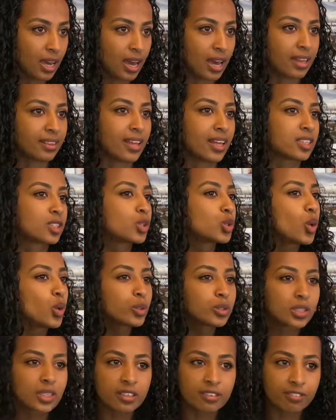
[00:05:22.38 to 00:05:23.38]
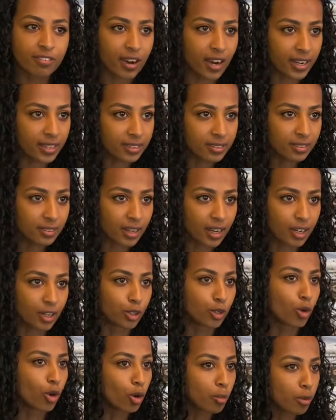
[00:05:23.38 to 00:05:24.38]
and that's totally fine and a
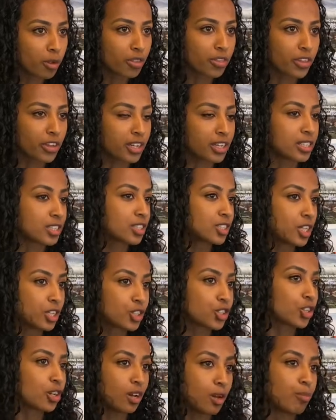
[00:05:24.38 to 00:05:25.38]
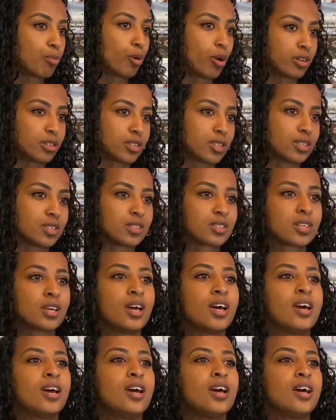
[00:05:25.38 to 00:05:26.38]
normal thing in such a process.
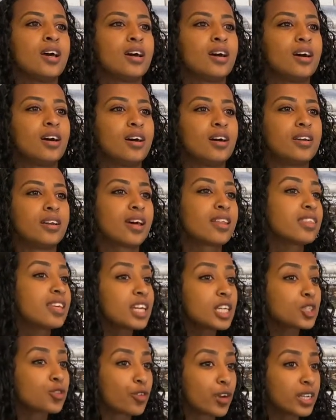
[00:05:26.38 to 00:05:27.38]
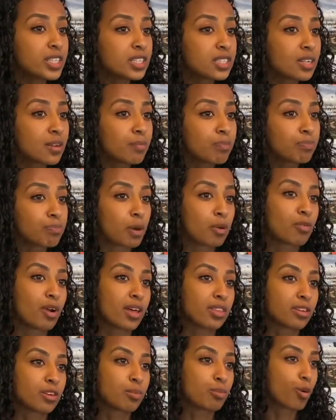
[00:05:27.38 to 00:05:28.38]
Nothing is fixed, but
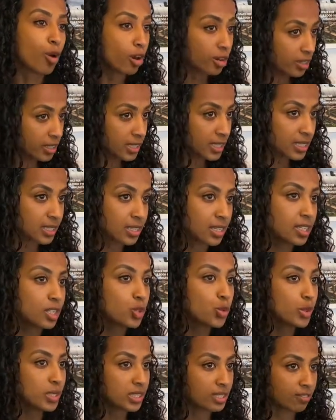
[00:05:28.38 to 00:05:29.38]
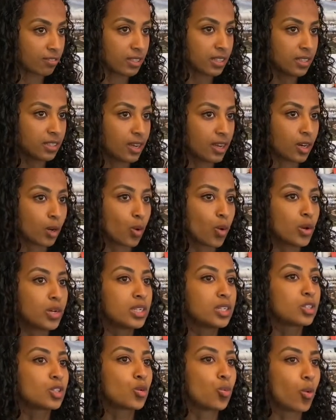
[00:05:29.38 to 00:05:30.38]
rather progresses intuitively and
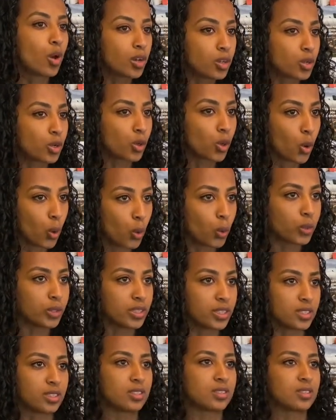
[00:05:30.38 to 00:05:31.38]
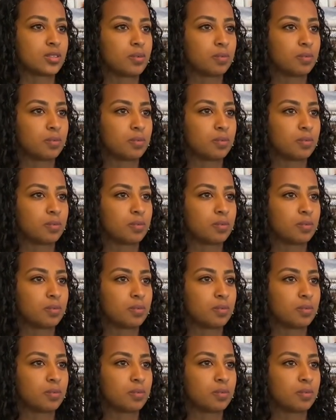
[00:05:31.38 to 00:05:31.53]
according to what your goal is.